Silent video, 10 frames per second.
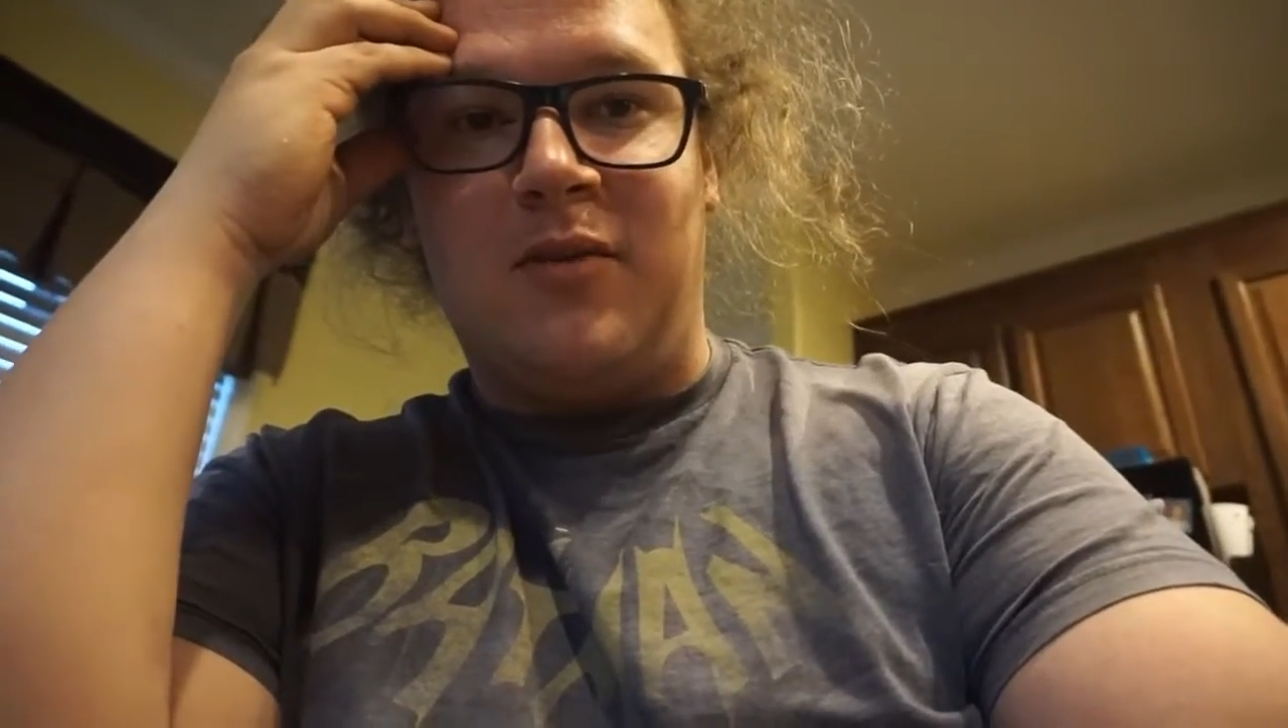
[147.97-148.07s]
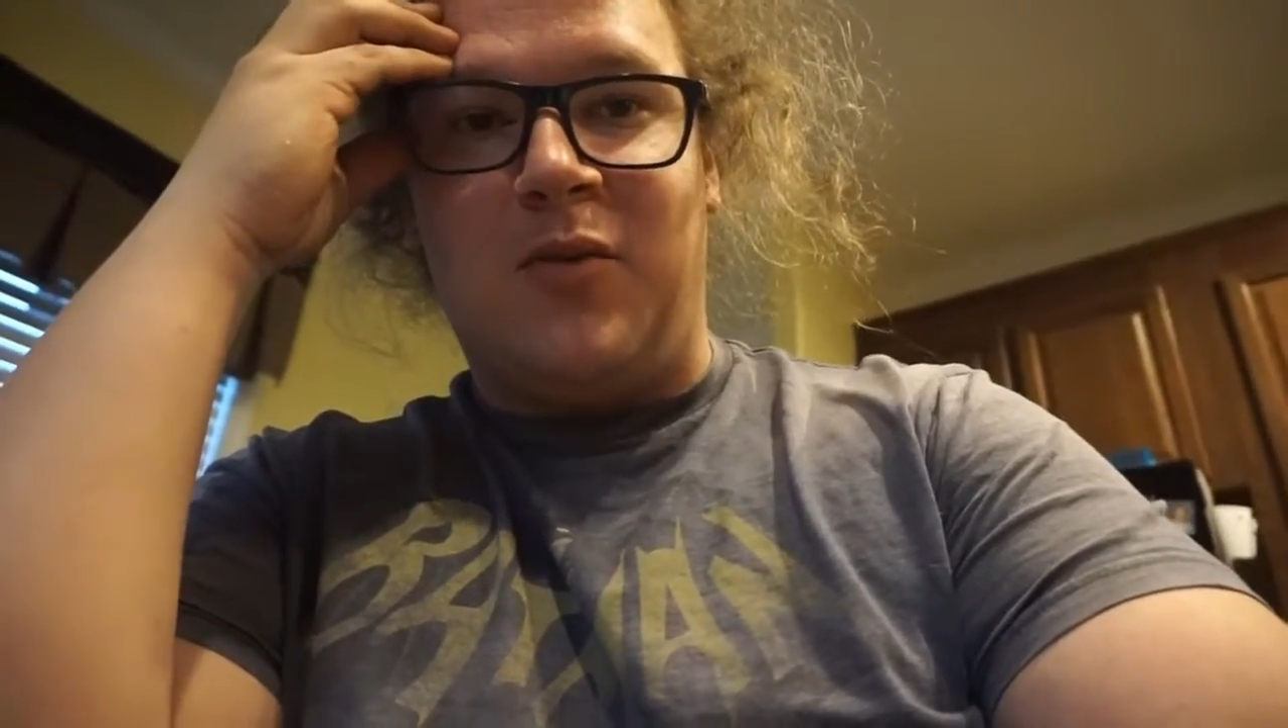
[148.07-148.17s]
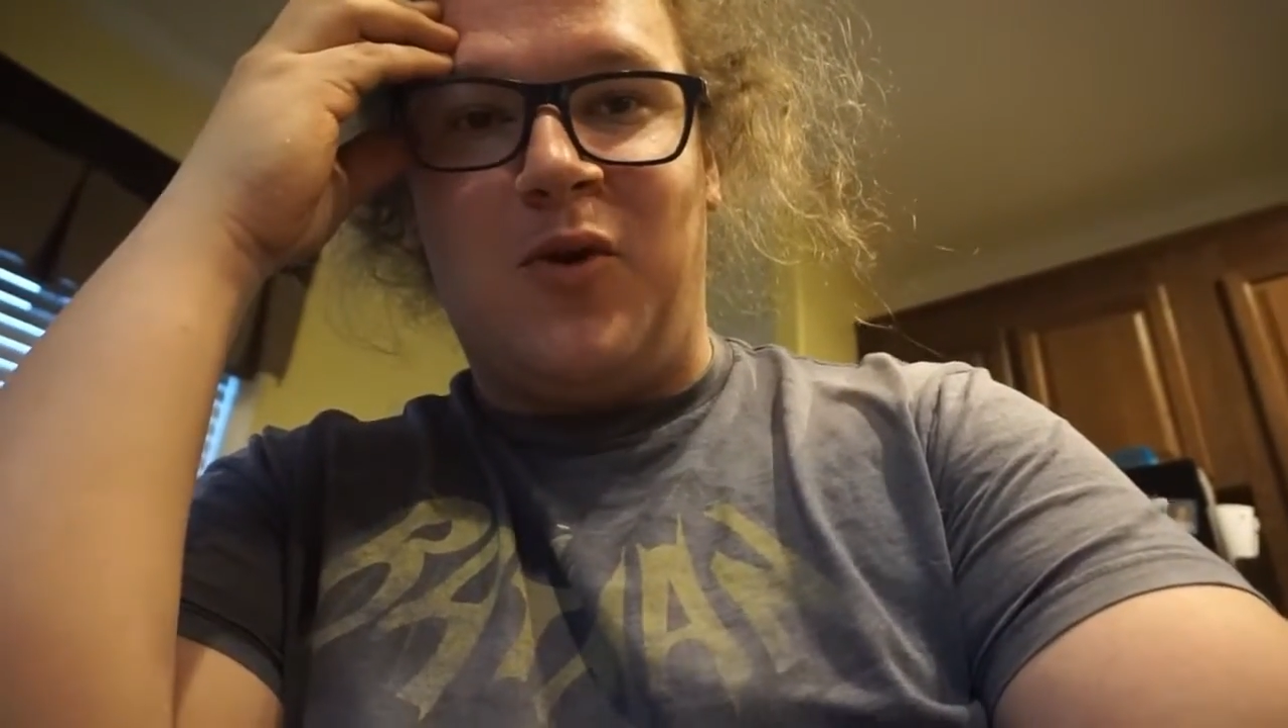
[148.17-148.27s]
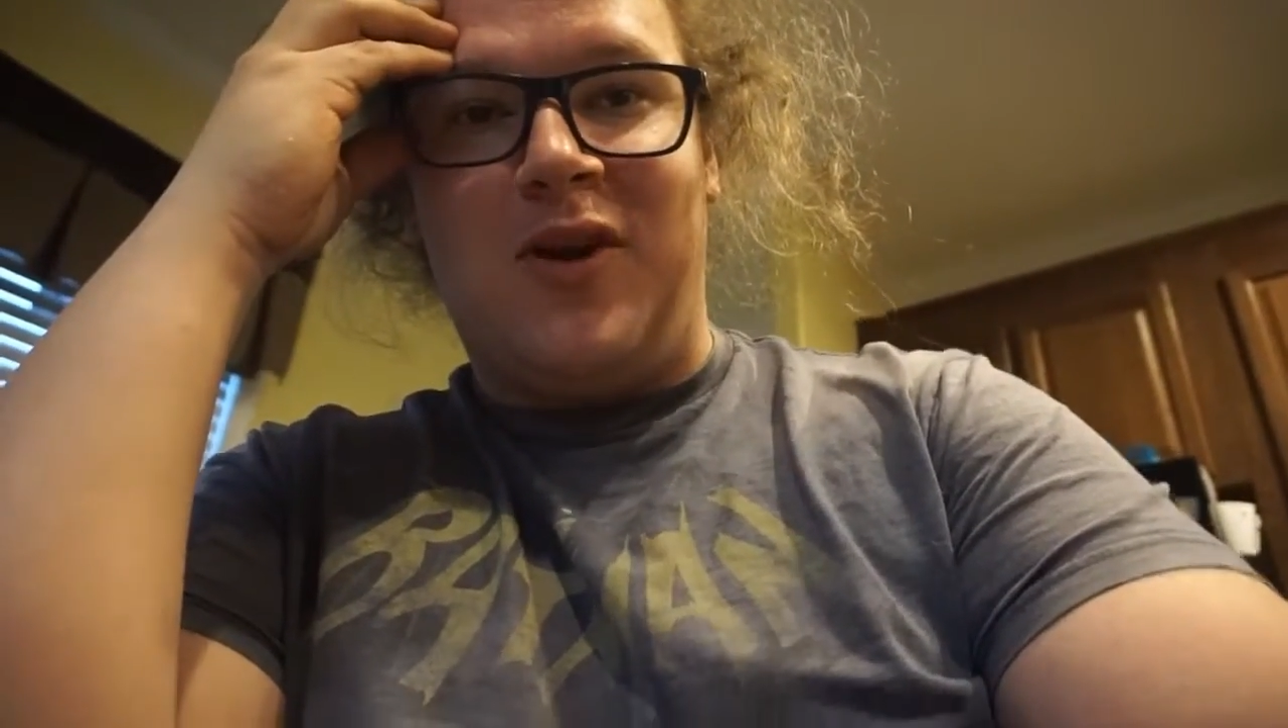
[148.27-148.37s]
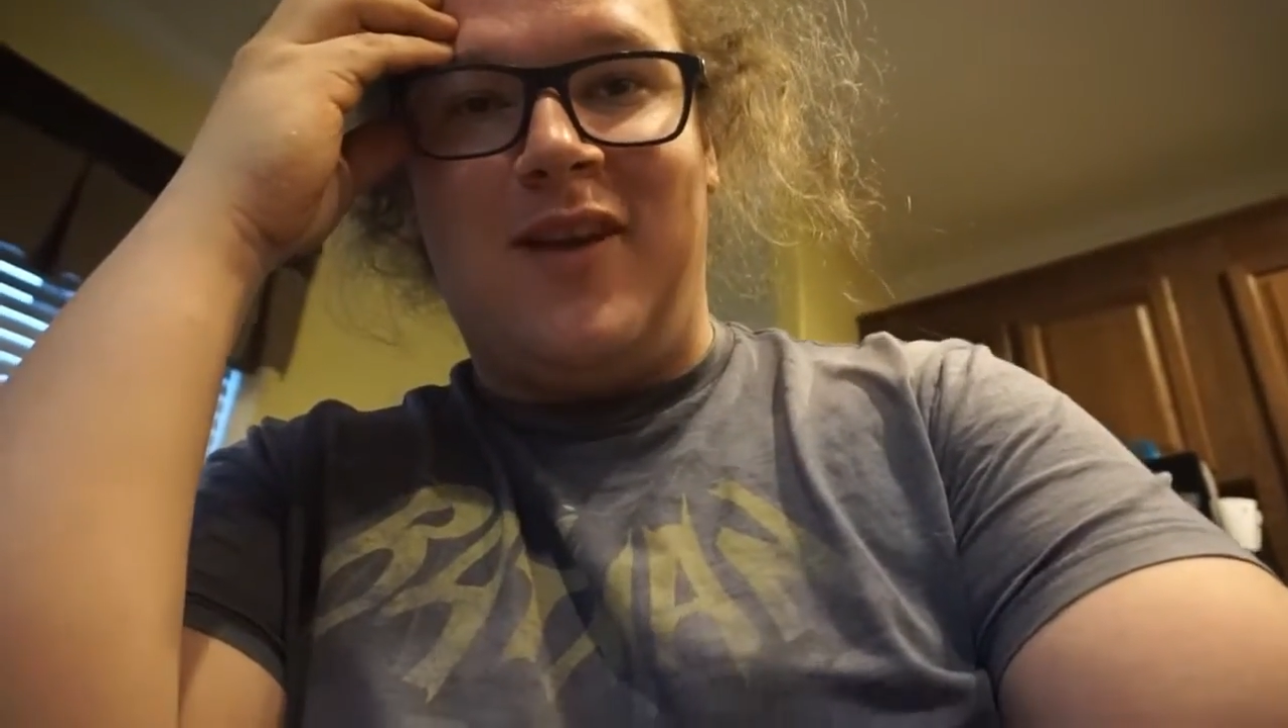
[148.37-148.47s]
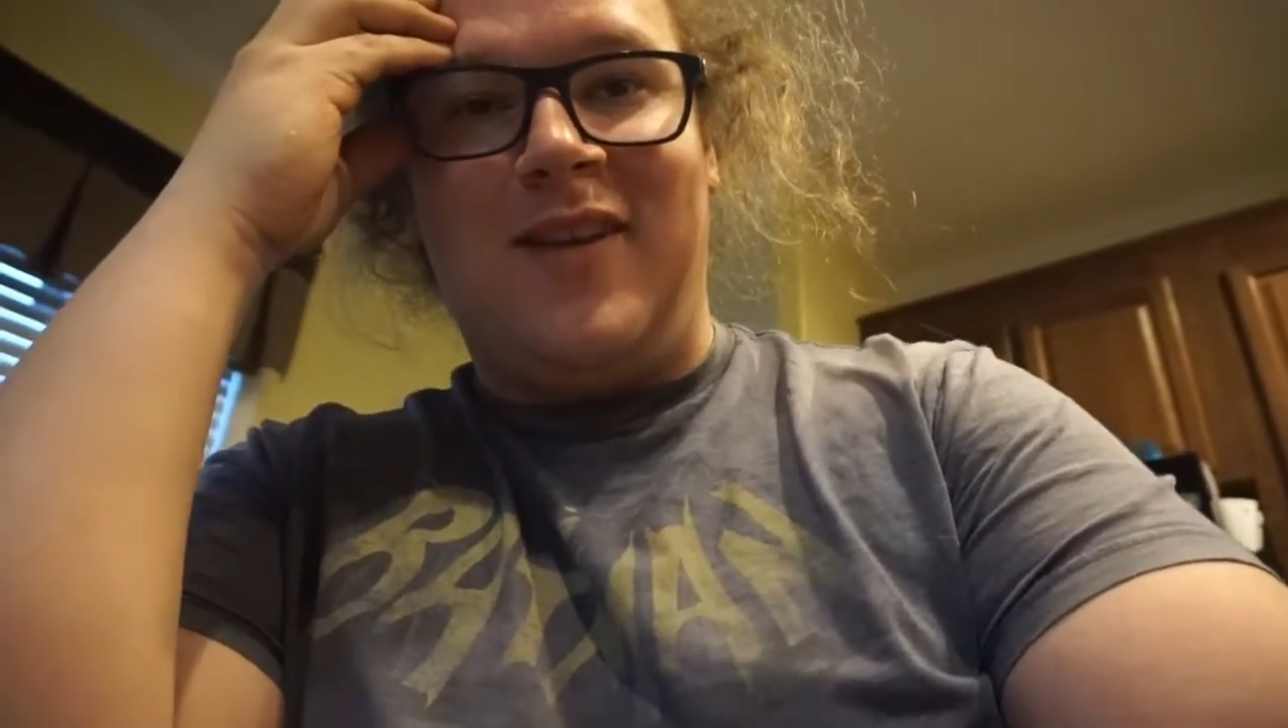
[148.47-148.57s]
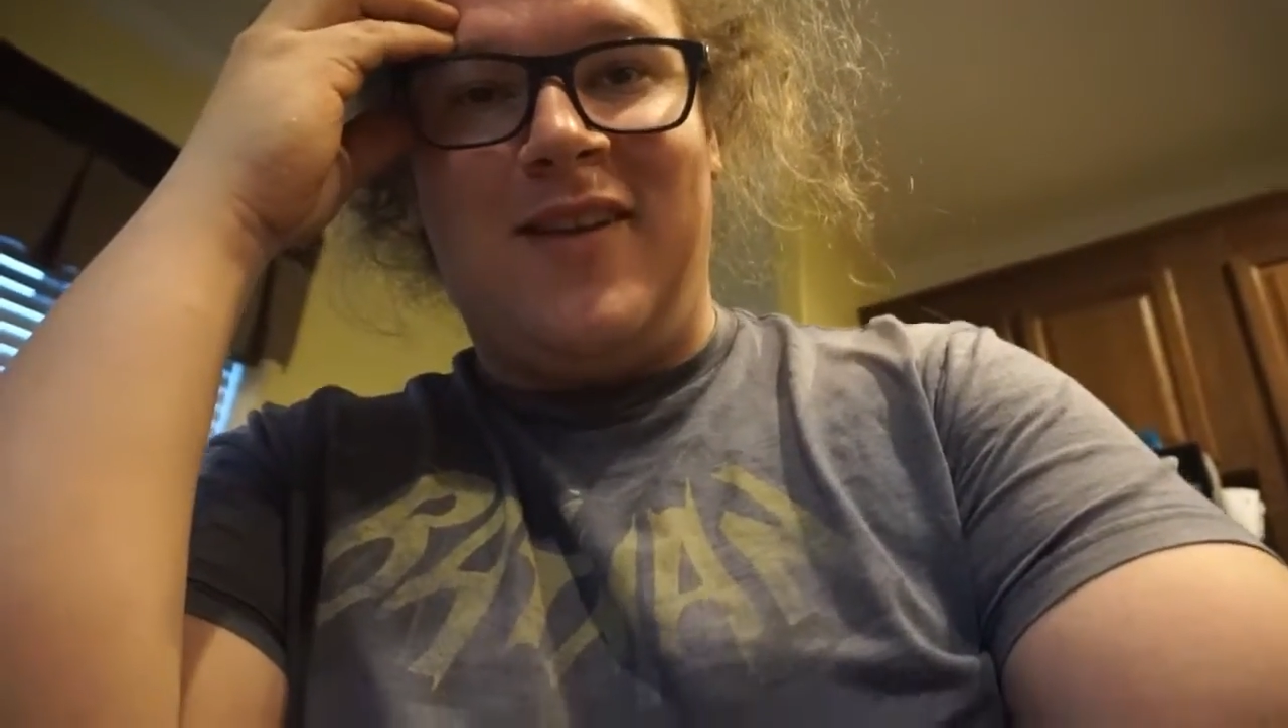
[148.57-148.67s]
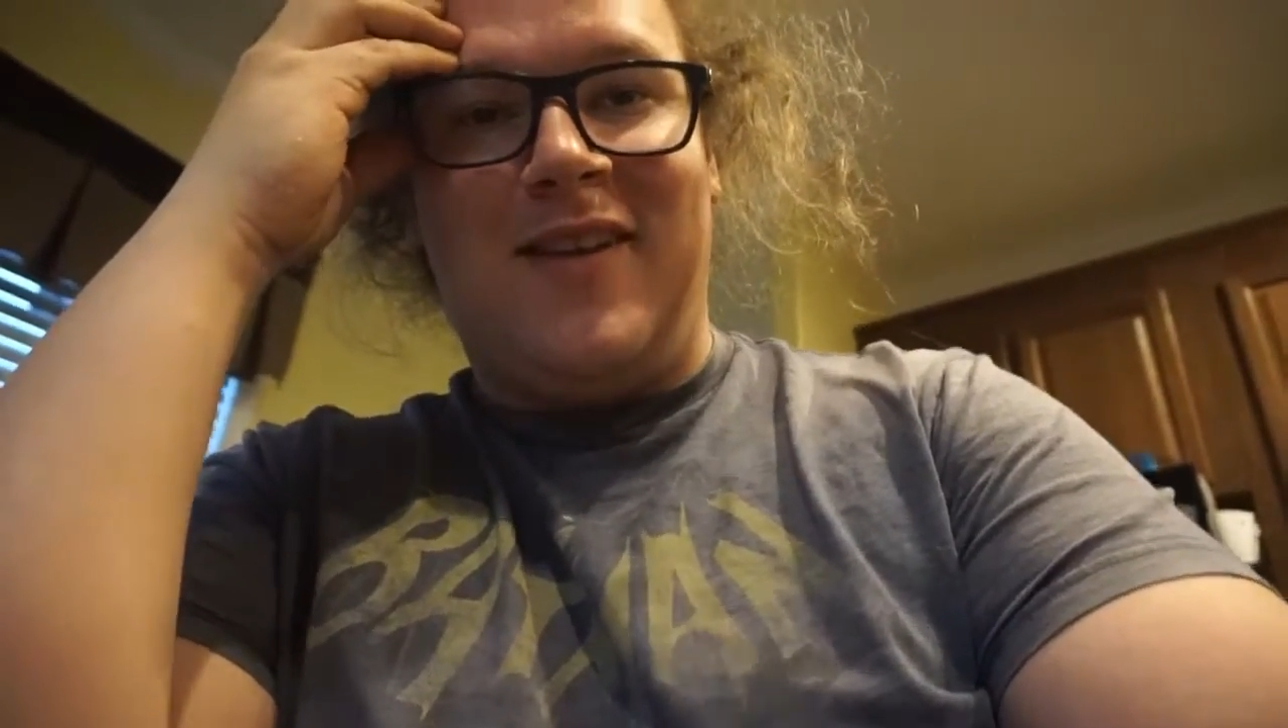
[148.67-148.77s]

the morning.